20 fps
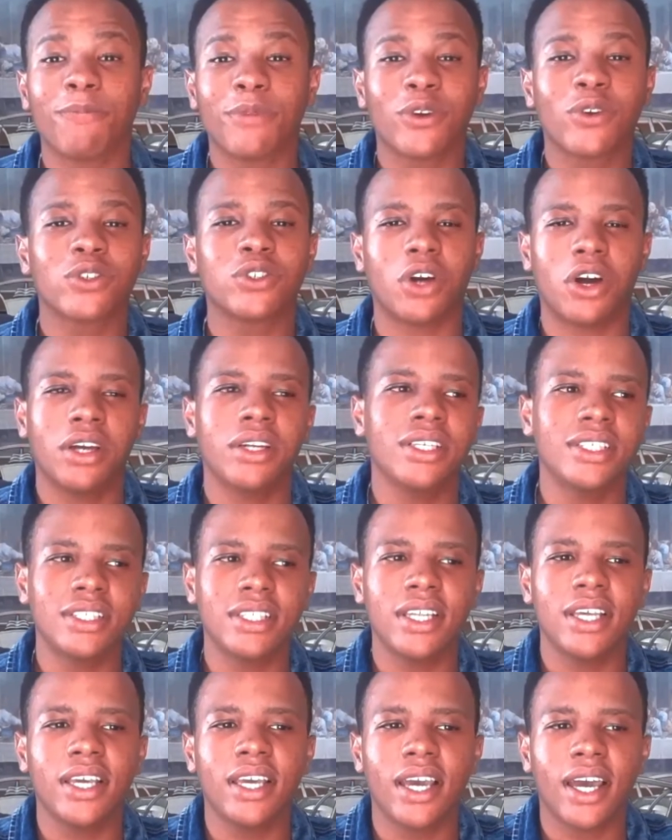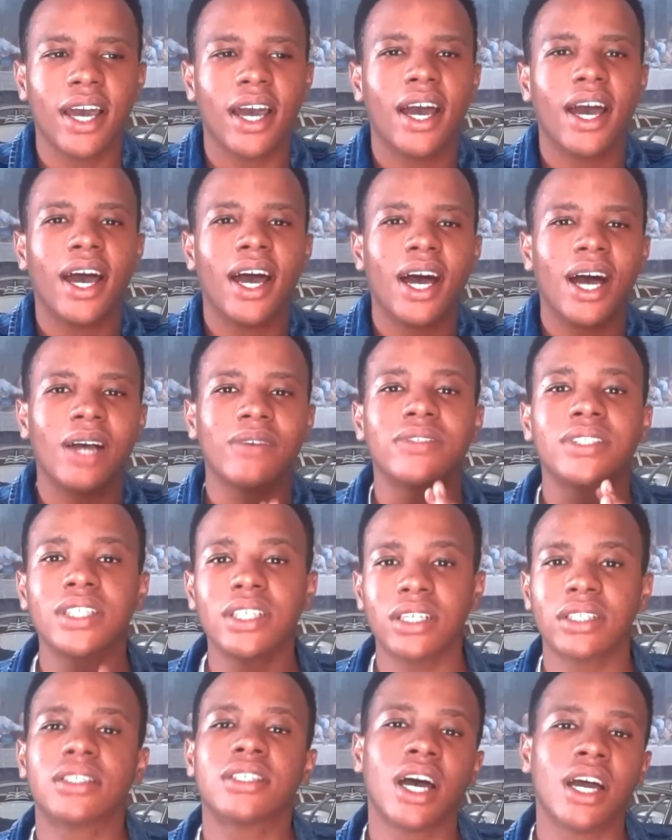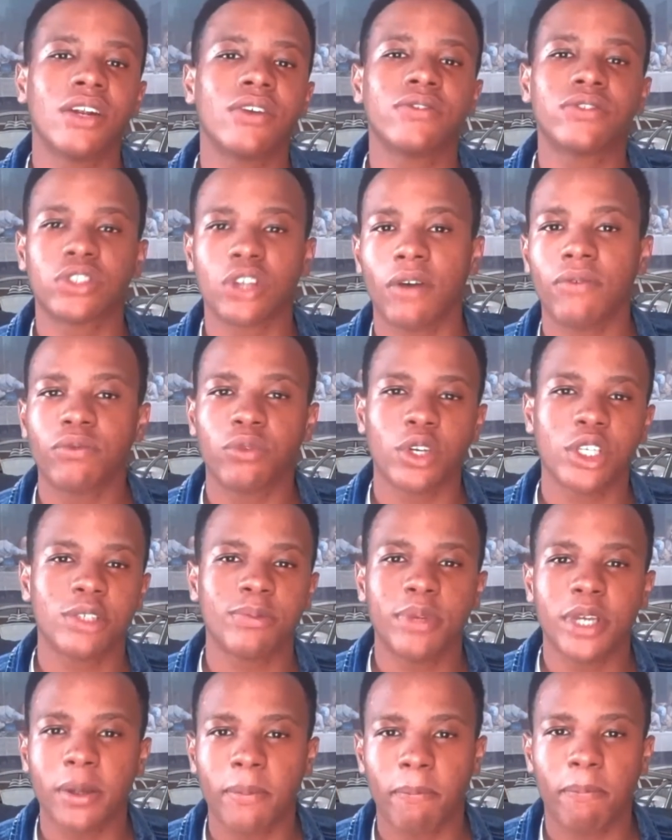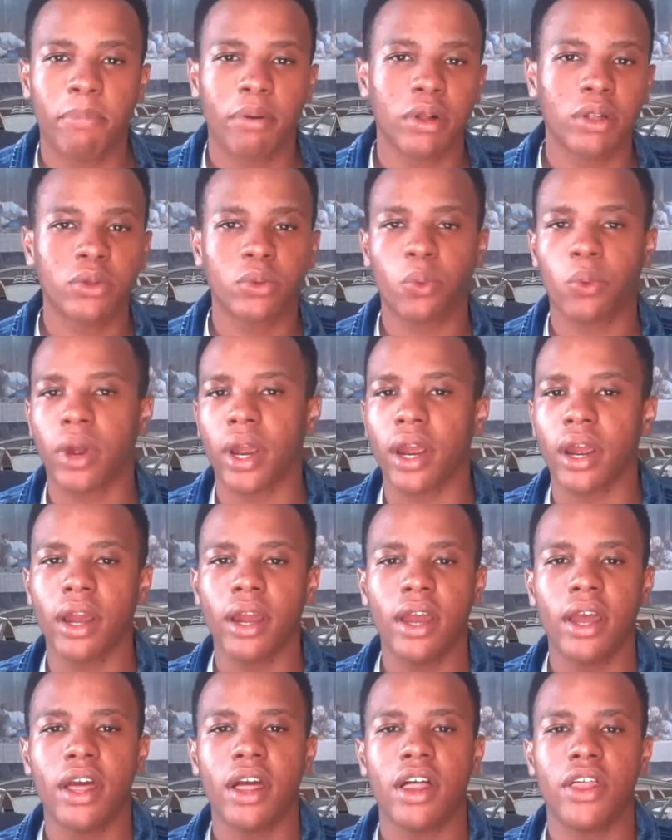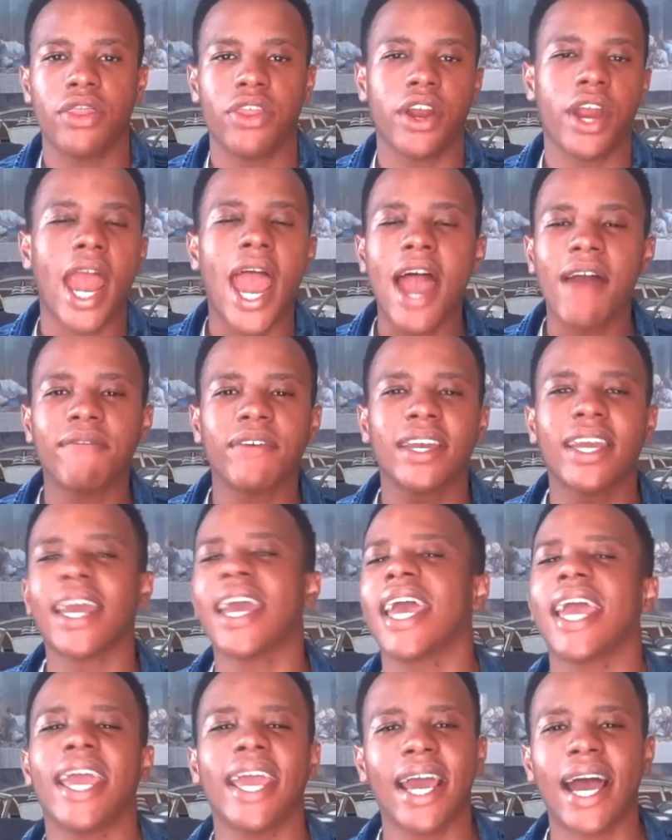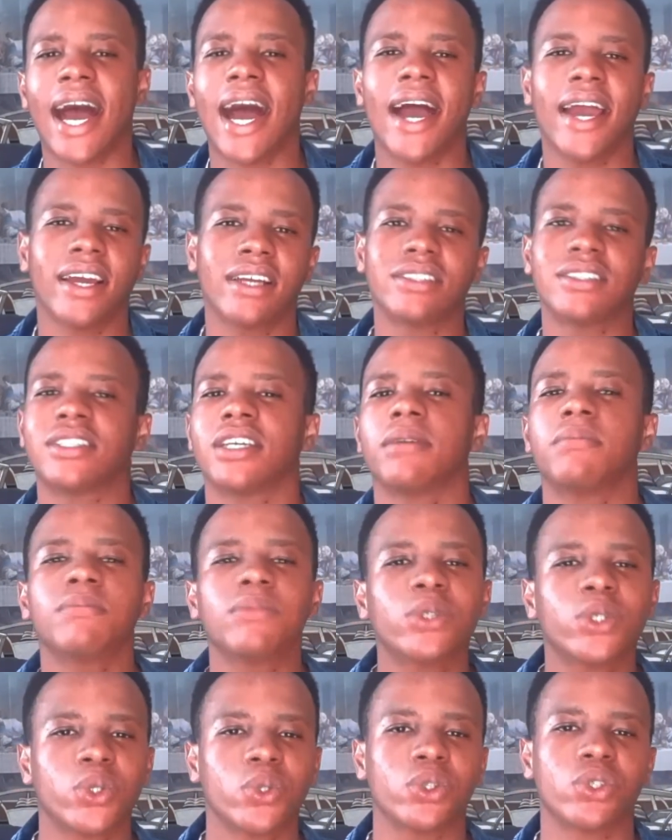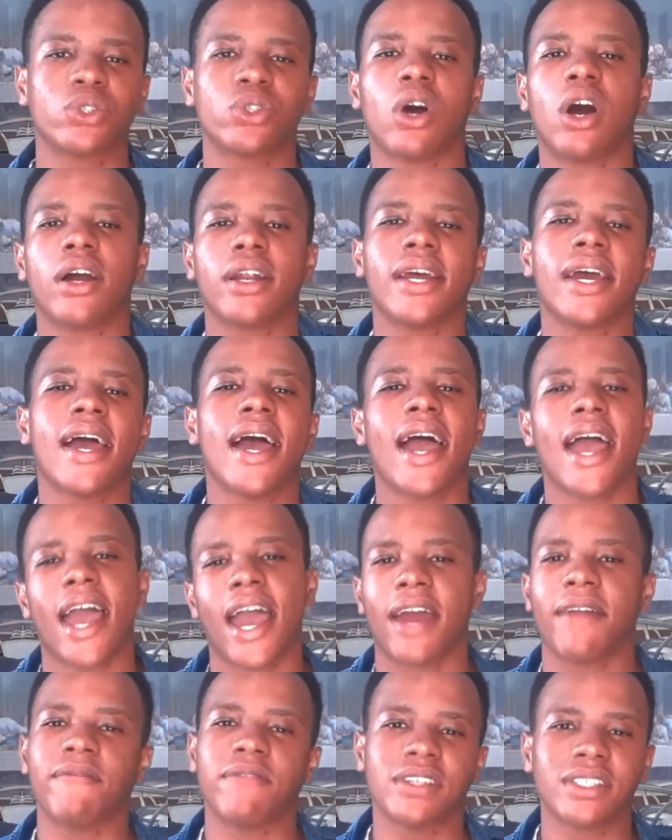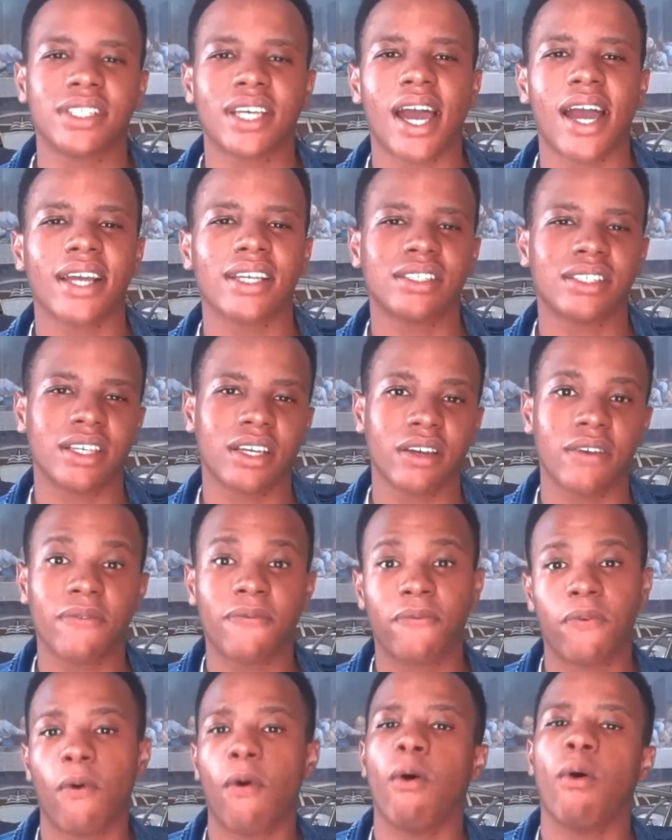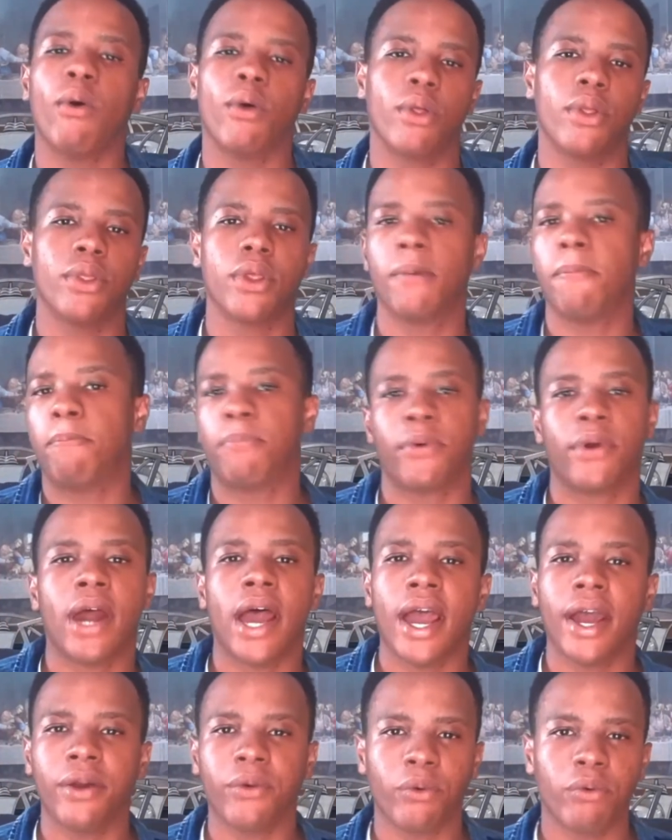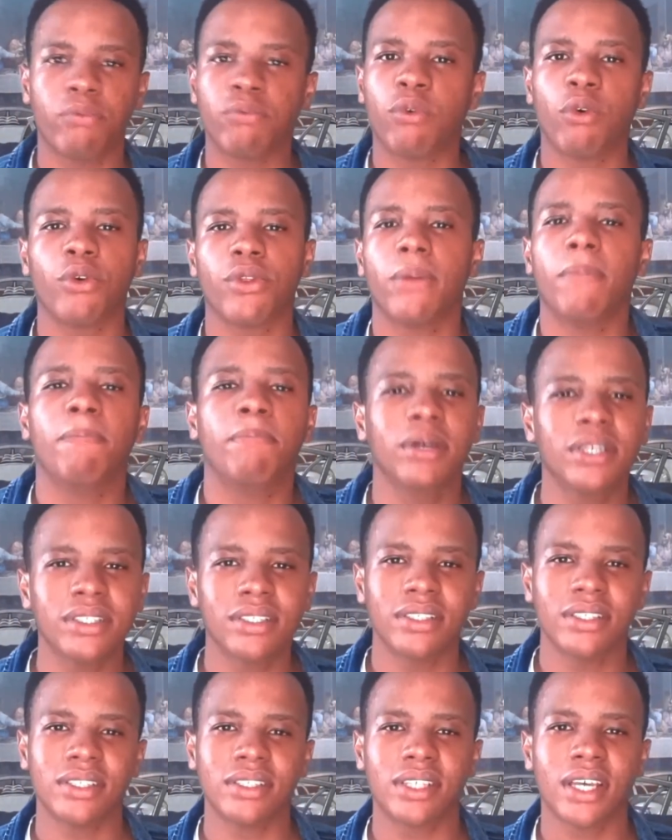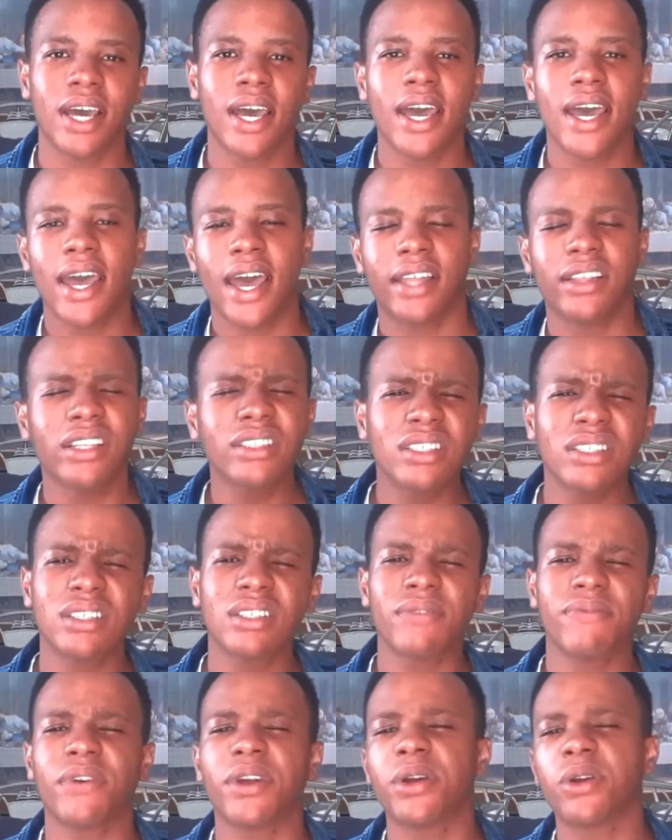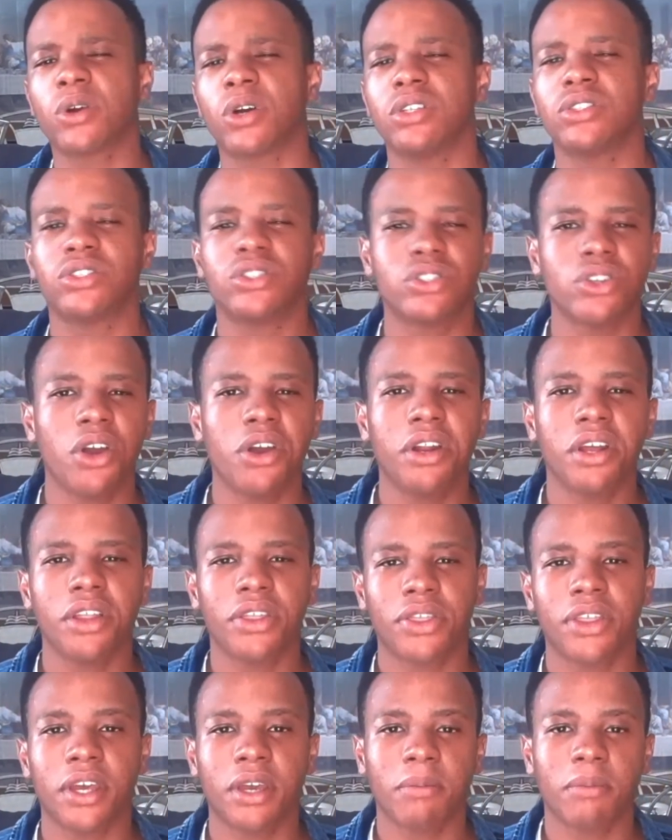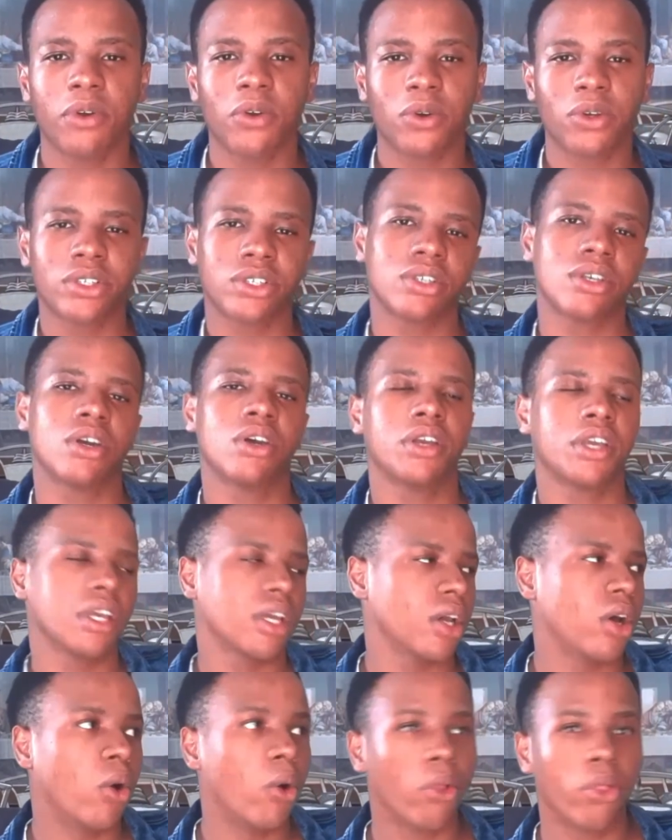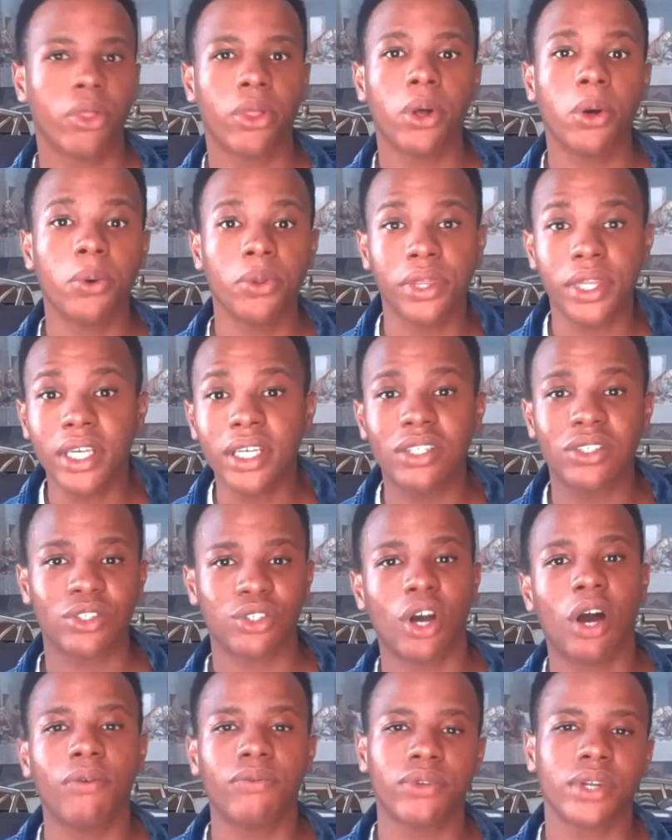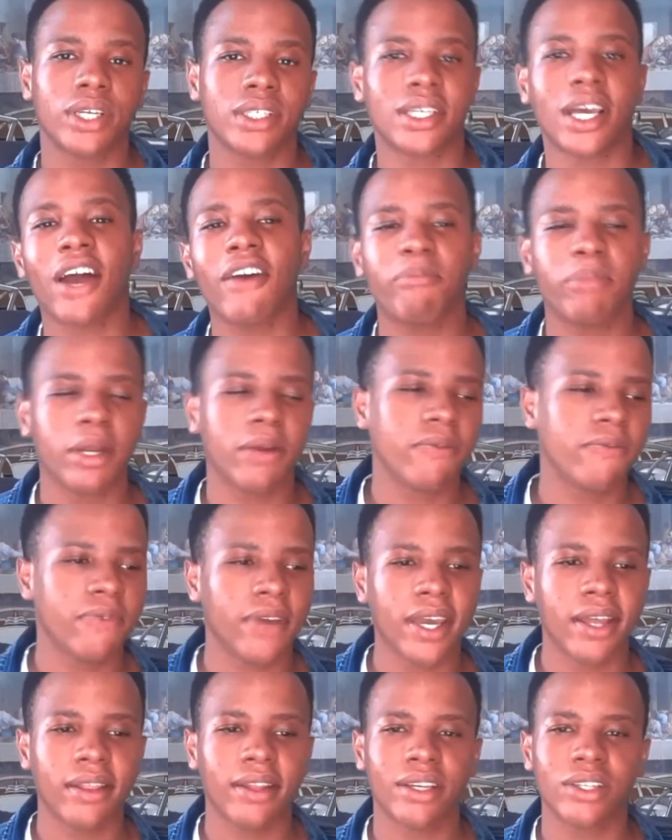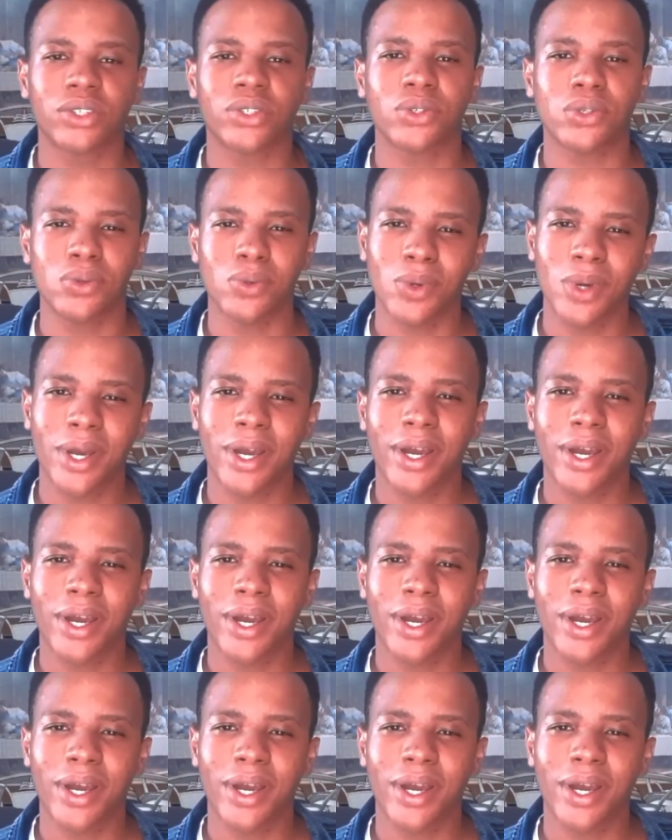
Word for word: because honestly, I've seen a ton of softwares being built where they're having AI attempt to start advertising for a brand or for the business. This is a very concerning thing because although these softwares have been failing to